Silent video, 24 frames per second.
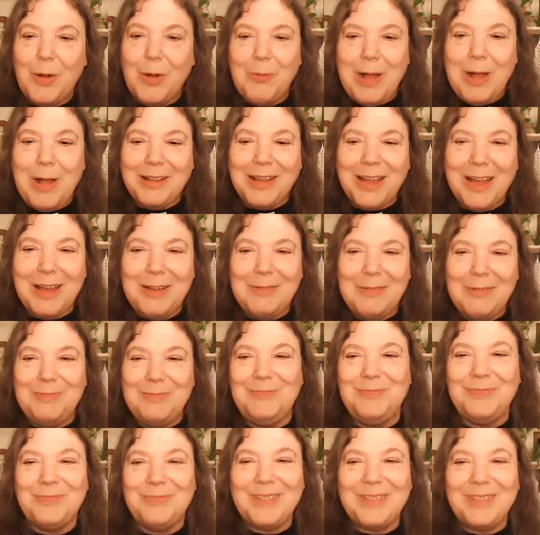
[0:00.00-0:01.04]

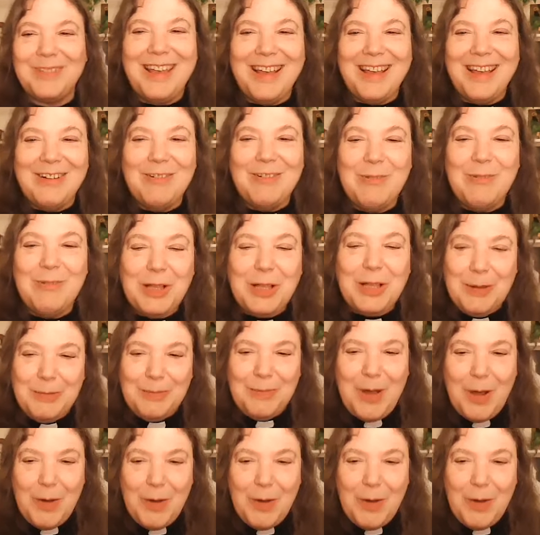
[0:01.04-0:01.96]
Welcome. Welcome.